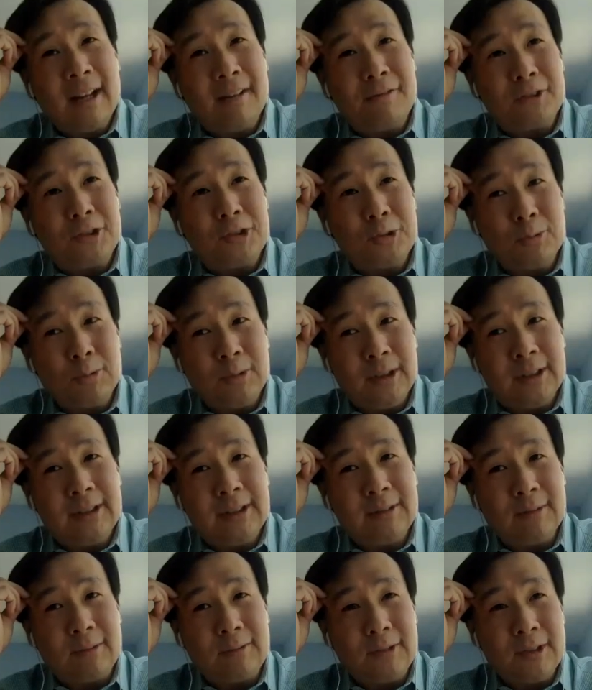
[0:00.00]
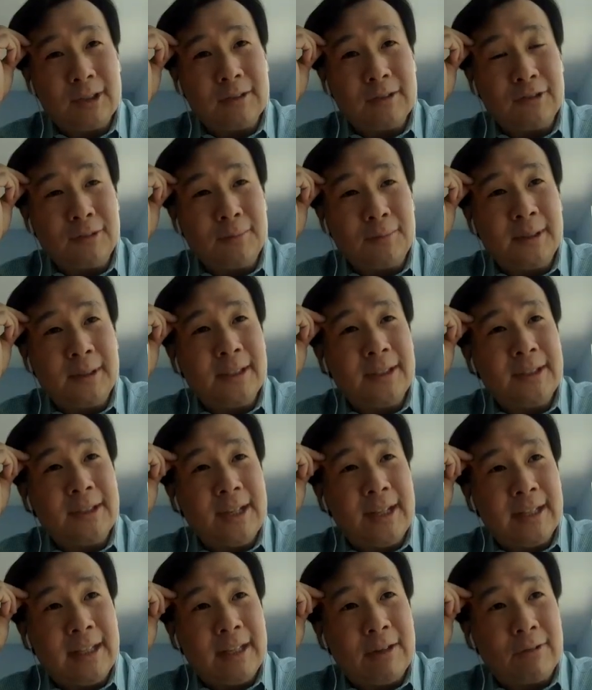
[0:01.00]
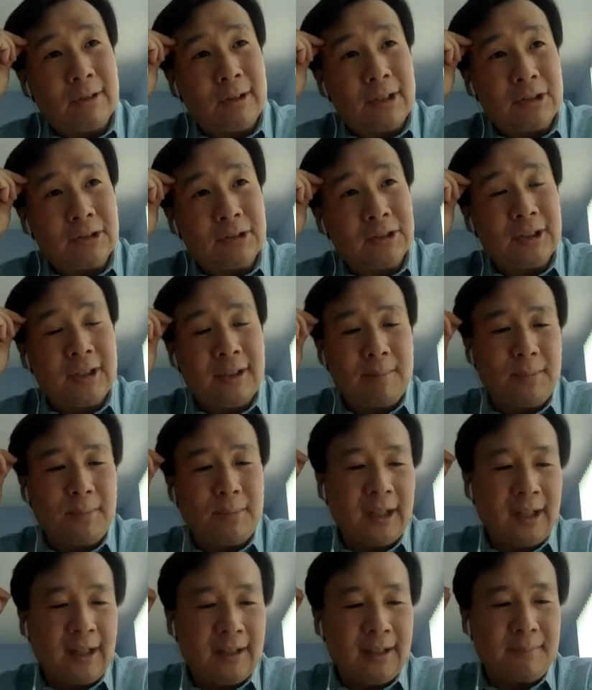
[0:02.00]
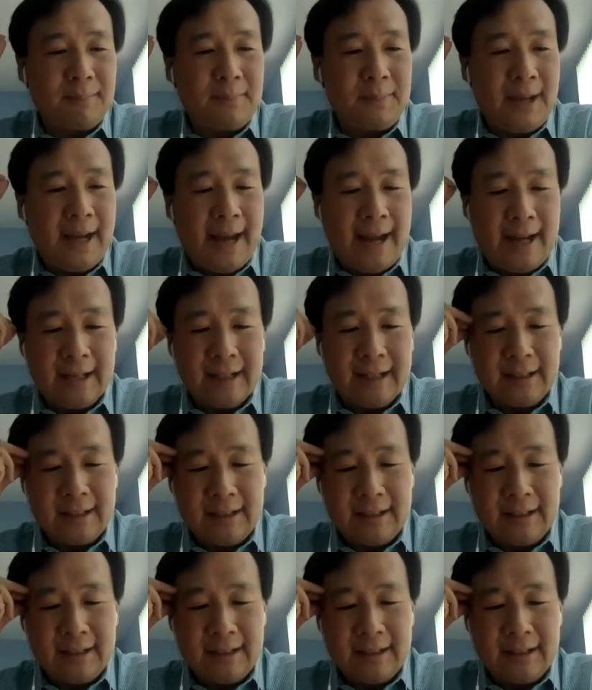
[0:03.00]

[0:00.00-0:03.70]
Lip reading: for 2 weeks with Regis Philbin, and then they were interested in bringing it back